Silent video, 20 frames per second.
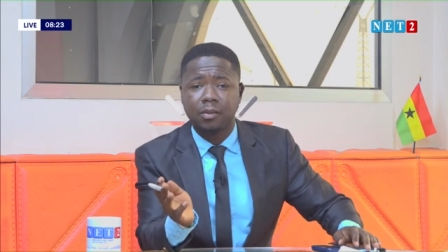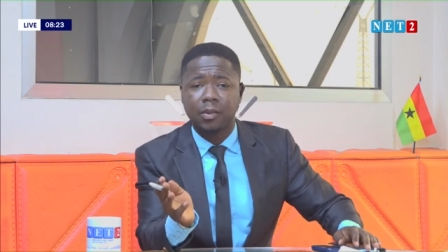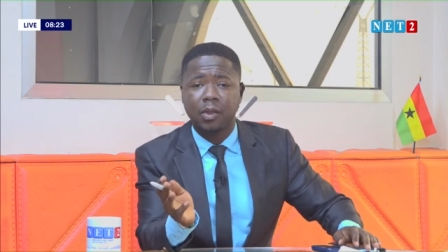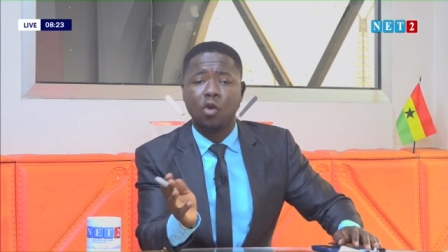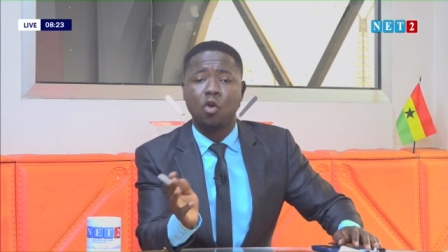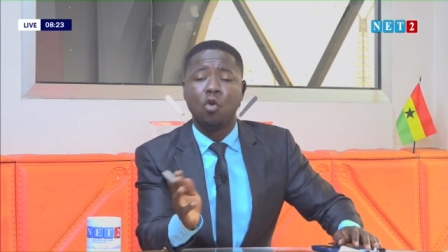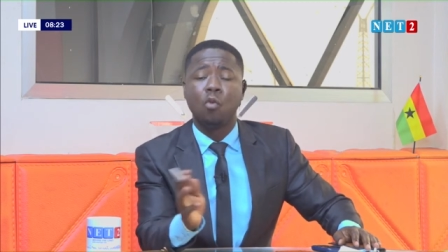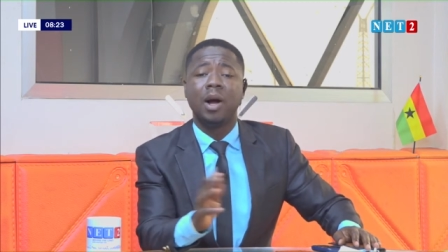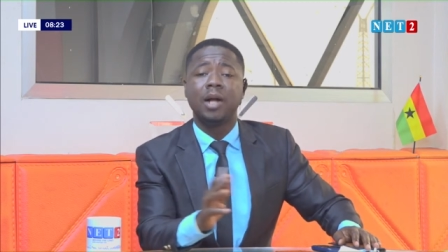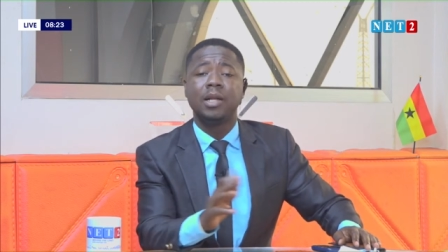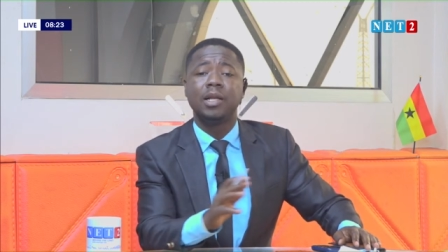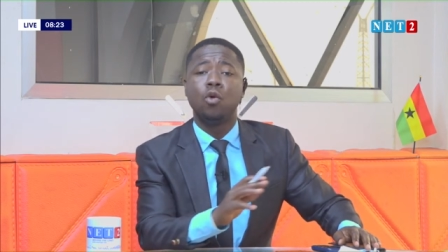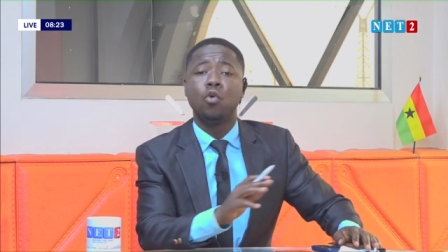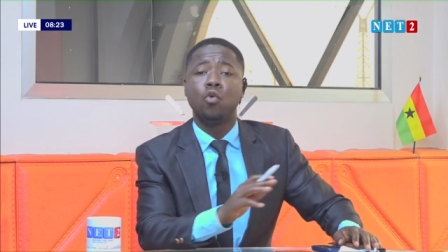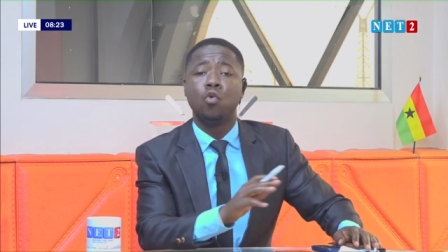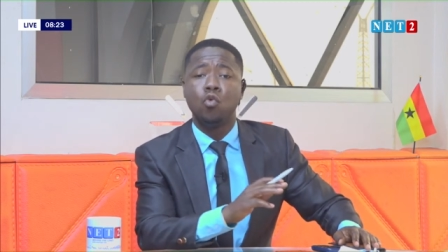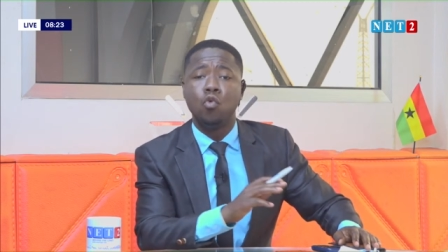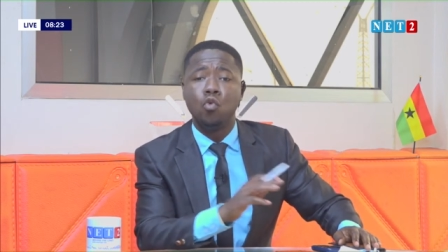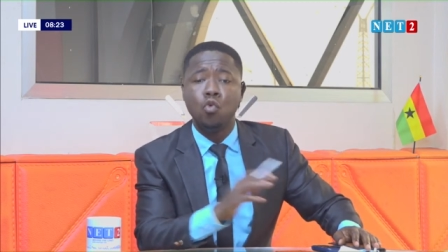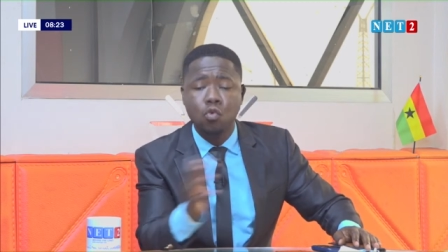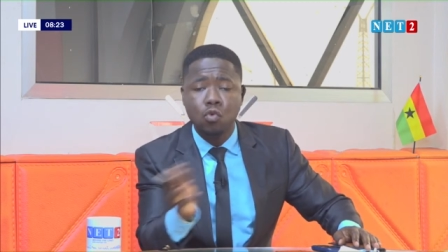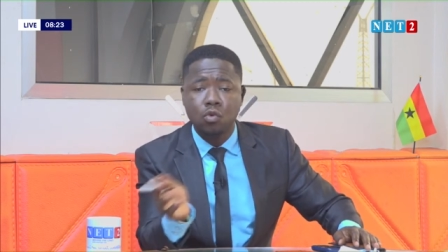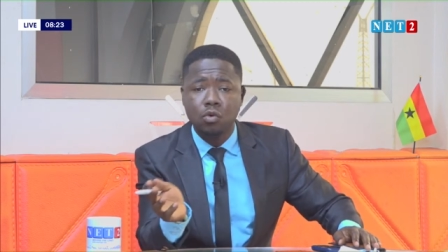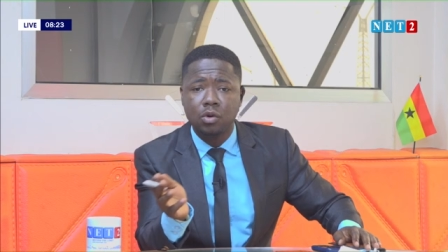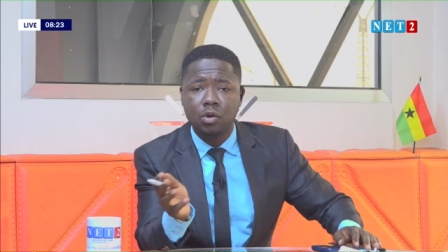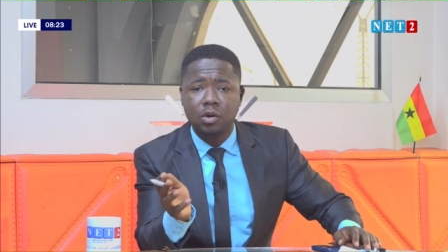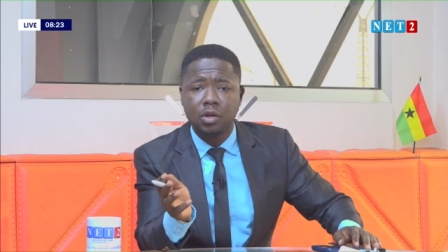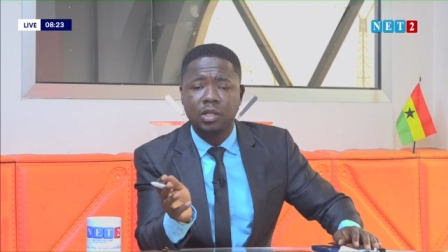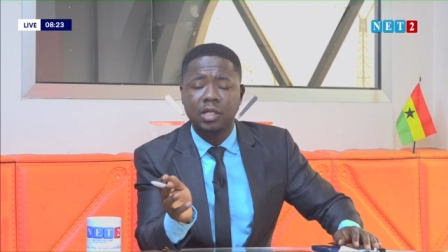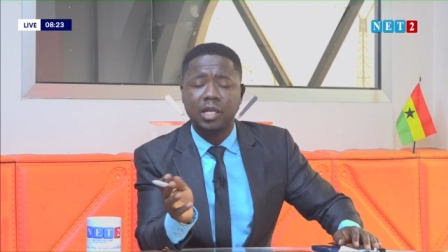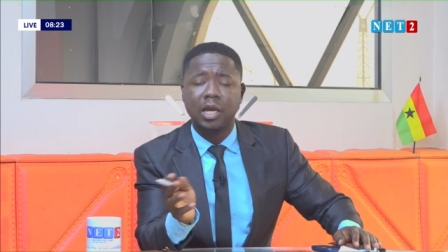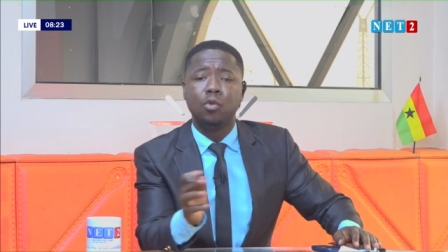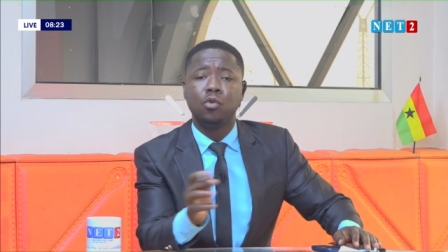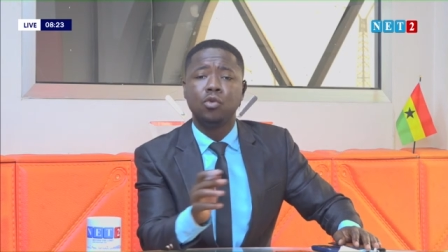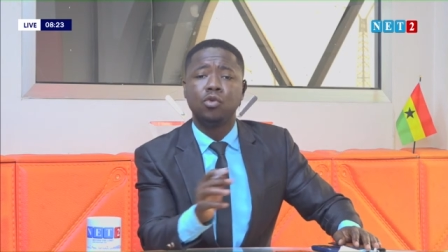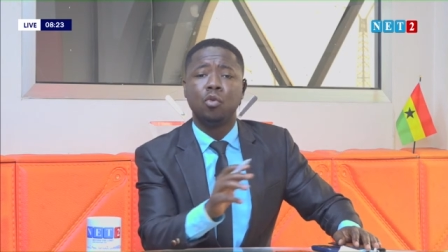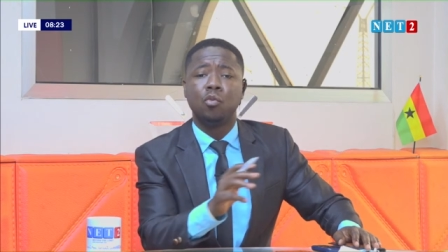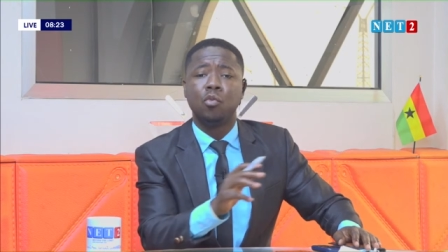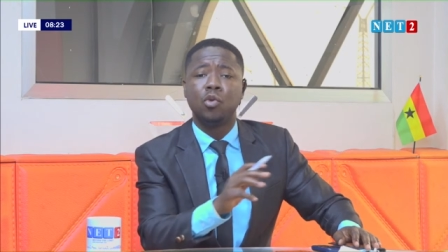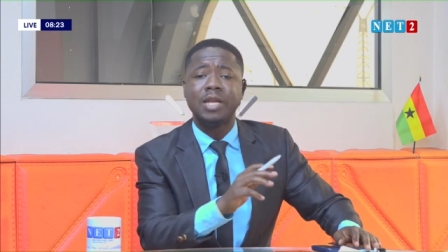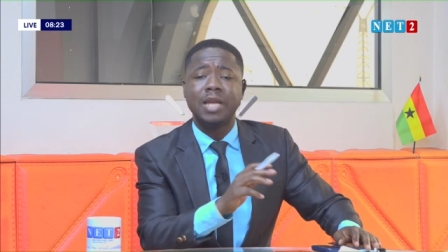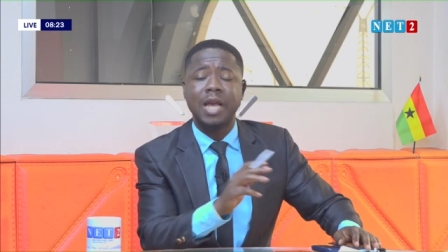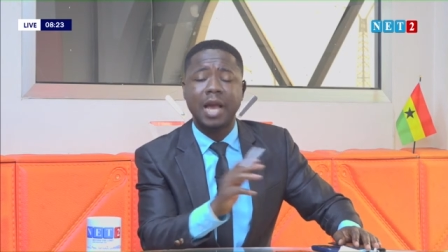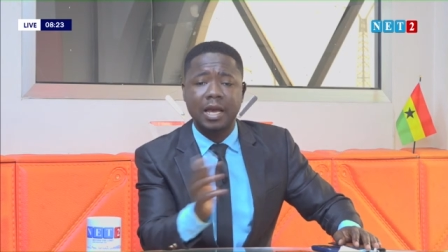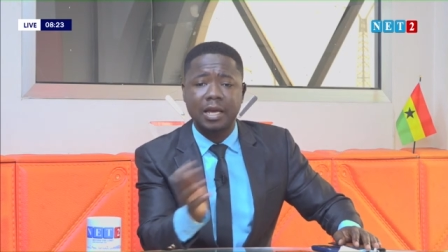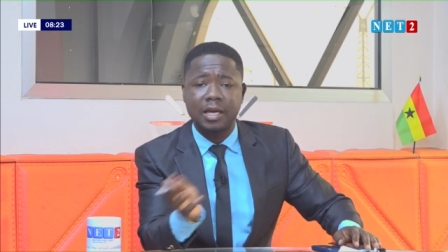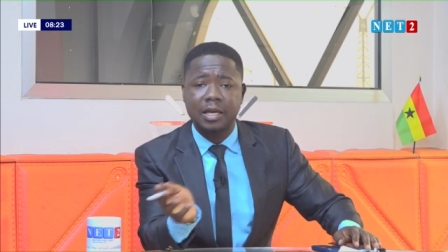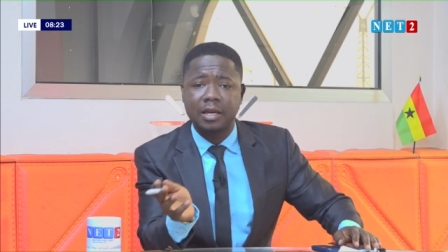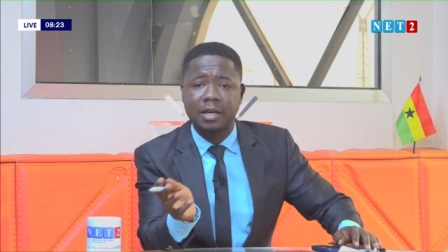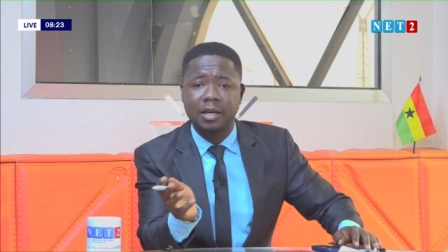woman who, yeah, who do you want to hear?